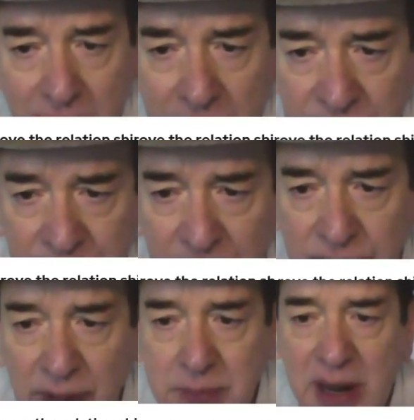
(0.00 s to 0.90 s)
She says,
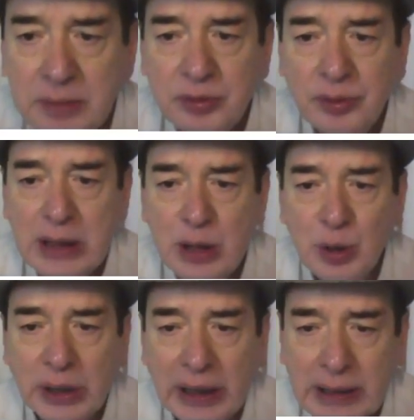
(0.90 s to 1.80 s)
sometimes when you
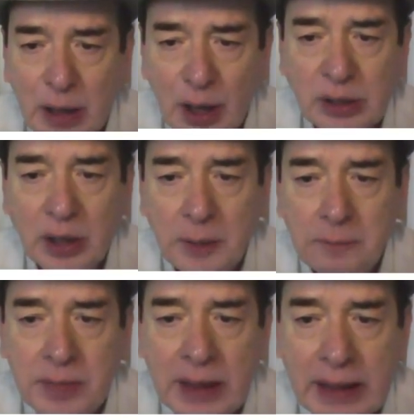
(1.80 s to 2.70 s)
cannot
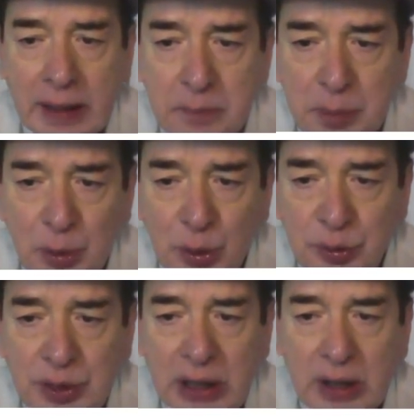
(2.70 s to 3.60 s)
improve the